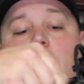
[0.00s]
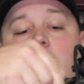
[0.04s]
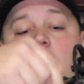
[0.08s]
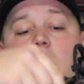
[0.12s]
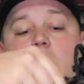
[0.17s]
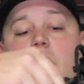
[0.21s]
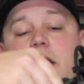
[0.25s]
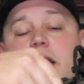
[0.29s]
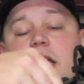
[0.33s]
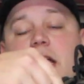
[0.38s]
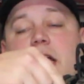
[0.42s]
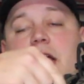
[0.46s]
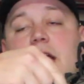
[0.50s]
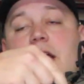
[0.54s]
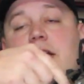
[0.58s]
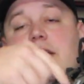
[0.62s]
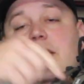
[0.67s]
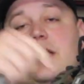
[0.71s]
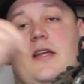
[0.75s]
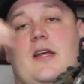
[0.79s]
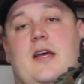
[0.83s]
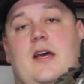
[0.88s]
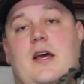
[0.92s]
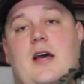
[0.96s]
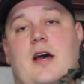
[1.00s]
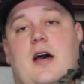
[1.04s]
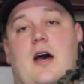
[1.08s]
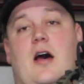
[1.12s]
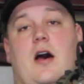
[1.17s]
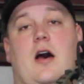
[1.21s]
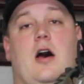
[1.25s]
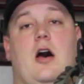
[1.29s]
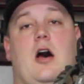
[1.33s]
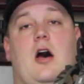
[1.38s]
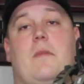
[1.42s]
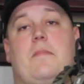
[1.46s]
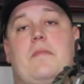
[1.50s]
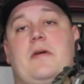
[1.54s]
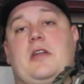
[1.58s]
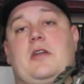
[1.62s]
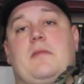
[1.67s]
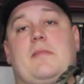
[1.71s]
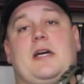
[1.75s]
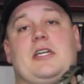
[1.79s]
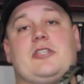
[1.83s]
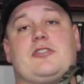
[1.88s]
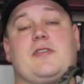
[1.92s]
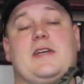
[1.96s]
on it up
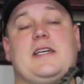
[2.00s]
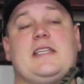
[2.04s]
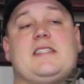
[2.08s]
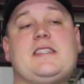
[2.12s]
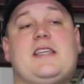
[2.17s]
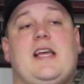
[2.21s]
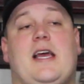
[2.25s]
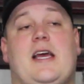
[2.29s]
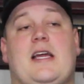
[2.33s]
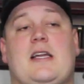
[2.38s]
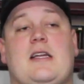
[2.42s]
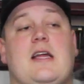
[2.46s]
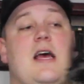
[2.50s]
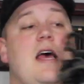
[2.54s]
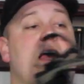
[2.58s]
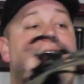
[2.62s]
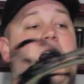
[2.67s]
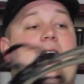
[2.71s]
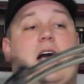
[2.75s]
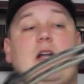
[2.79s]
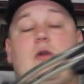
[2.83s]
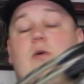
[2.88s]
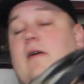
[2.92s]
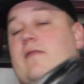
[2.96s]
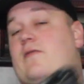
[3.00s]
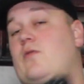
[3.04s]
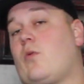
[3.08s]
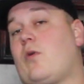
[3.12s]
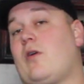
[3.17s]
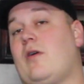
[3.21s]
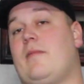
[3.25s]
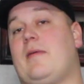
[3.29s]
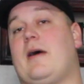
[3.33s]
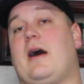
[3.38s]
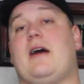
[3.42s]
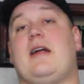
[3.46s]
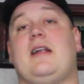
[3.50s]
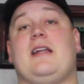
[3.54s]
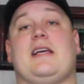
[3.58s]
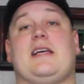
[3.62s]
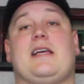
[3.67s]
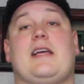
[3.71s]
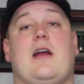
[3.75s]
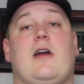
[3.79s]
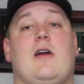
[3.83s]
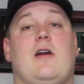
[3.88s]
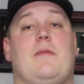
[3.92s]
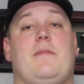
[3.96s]
into my tree stand. I don't have to worry about
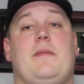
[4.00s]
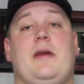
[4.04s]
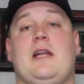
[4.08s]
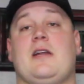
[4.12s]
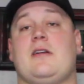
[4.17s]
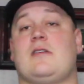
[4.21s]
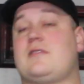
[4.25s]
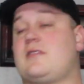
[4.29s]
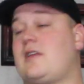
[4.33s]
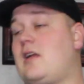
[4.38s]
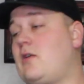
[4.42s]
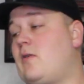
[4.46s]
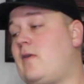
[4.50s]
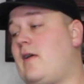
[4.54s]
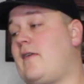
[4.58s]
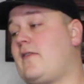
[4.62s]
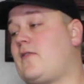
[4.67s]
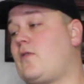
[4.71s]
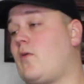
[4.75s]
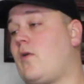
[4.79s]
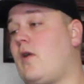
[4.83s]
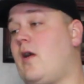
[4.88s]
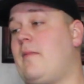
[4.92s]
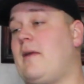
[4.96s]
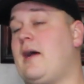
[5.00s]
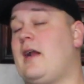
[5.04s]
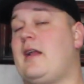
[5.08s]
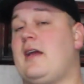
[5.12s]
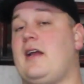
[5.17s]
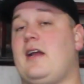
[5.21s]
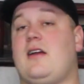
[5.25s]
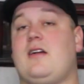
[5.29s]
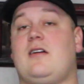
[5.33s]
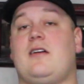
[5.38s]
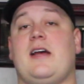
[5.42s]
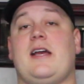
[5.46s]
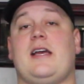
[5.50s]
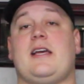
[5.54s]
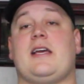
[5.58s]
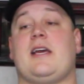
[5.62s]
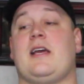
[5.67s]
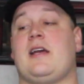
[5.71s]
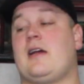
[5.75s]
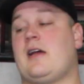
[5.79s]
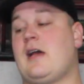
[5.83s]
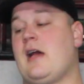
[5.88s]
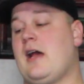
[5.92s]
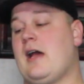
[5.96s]
any carabiners. I don't have to worry about any
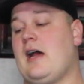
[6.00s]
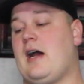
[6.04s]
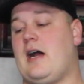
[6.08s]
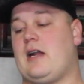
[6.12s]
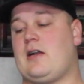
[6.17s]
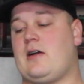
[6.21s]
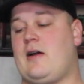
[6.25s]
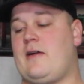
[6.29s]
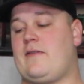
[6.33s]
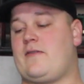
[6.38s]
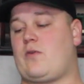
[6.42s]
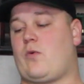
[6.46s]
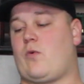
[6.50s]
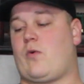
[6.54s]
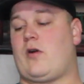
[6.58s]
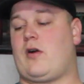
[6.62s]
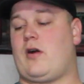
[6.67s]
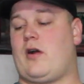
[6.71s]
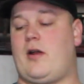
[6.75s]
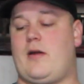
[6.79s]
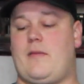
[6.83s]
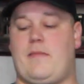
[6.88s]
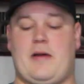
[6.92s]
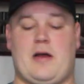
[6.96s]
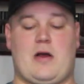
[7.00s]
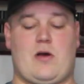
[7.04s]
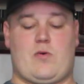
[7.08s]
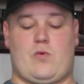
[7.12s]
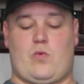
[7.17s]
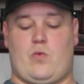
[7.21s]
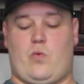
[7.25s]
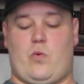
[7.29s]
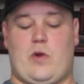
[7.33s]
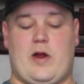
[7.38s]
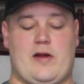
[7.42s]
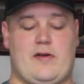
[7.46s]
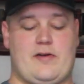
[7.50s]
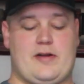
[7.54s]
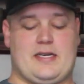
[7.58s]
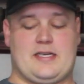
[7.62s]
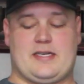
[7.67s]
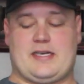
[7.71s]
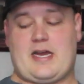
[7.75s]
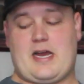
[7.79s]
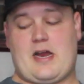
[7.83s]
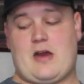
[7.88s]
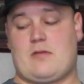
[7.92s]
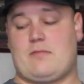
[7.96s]
clanking. I don't have to worry about
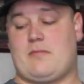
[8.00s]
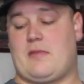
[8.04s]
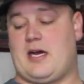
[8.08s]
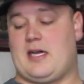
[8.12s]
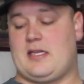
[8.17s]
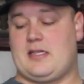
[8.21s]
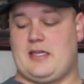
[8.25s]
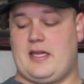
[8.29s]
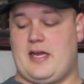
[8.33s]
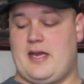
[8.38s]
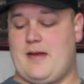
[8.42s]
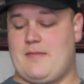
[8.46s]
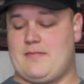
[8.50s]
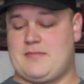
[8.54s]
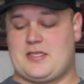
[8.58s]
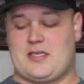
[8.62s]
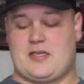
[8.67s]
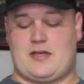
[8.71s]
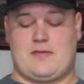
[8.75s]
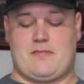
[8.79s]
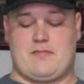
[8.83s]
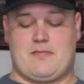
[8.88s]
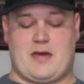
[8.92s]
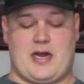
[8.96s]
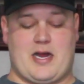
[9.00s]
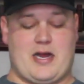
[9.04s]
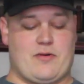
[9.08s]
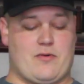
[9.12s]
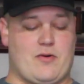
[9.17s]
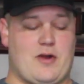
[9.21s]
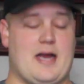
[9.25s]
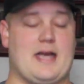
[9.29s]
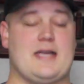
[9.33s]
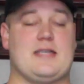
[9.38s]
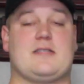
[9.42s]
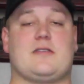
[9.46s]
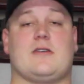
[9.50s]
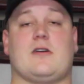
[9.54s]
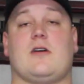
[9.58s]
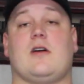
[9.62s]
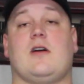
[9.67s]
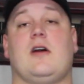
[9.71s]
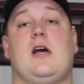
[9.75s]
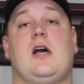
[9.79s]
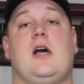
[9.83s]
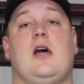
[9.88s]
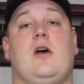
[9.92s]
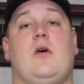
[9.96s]
wearing down my limbs and my
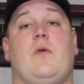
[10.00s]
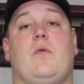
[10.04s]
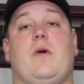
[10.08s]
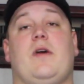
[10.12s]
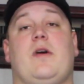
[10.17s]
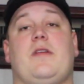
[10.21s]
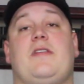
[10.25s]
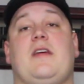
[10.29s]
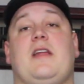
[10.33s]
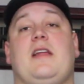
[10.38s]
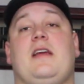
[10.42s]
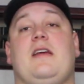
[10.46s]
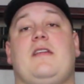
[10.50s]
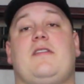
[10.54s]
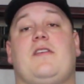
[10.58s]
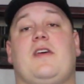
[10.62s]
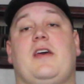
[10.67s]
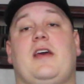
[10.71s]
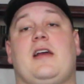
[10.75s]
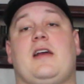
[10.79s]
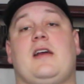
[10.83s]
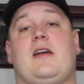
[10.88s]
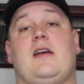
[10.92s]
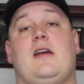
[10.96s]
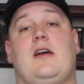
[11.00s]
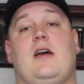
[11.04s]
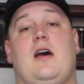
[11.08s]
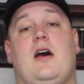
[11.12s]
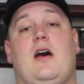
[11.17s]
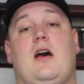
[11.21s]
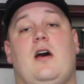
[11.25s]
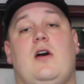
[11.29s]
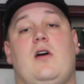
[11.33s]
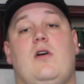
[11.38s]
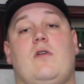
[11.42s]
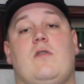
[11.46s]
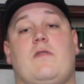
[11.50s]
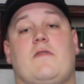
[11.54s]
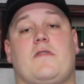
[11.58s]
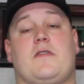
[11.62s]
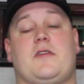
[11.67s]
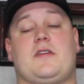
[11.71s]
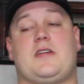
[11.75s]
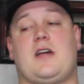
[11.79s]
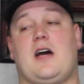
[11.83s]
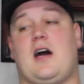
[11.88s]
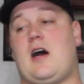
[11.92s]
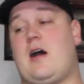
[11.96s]
riser with anything
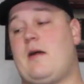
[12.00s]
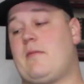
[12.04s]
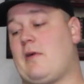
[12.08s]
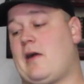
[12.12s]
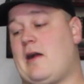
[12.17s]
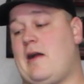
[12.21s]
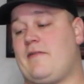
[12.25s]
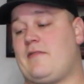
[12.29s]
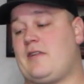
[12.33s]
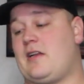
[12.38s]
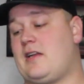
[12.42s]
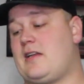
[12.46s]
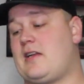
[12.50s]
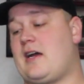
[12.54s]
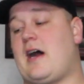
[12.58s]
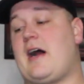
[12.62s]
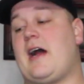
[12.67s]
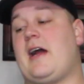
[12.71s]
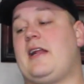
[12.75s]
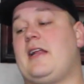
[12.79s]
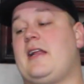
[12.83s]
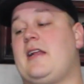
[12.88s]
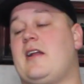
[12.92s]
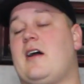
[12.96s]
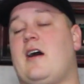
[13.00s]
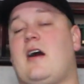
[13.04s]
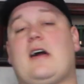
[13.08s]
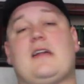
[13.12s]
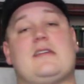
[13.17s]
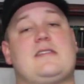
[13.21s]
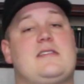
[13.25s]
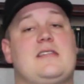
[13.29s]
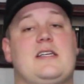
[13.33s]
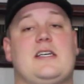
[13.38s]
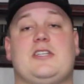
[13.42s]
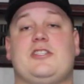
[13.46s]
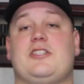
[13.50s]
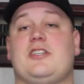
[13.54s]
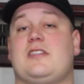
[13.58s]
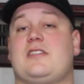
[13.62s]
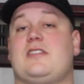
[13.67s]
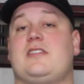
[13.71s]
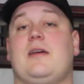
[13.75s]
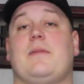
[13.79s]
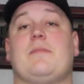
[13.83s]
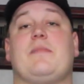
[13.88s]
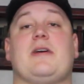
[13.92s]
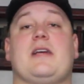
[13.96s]
over time or having to tie any knots. It
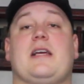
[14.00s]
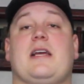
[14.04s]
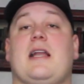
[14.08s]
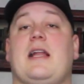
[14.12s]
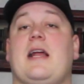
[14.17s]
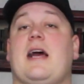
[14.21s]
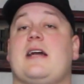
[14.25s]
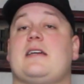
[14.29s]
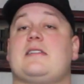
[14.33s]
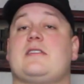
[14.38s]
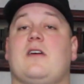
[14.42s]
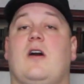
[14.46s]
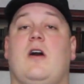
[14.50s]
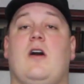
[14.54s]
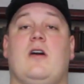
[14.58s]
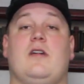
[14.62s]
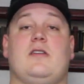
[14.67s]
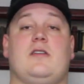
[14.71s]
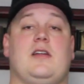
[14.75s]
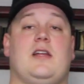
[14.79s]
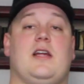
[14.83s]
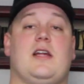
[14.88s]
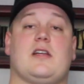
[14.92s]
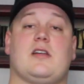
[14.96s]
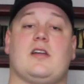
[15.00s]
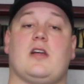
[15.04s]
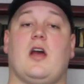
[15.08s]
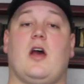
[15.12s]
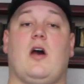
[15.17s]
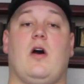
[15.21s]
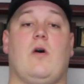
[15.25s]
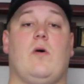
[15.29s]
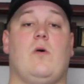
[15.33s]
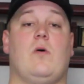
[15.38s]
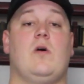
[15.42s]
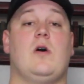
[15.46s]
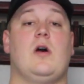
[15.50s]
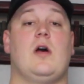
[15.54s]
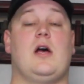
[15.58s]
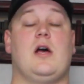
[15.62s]
just simply connects on and go.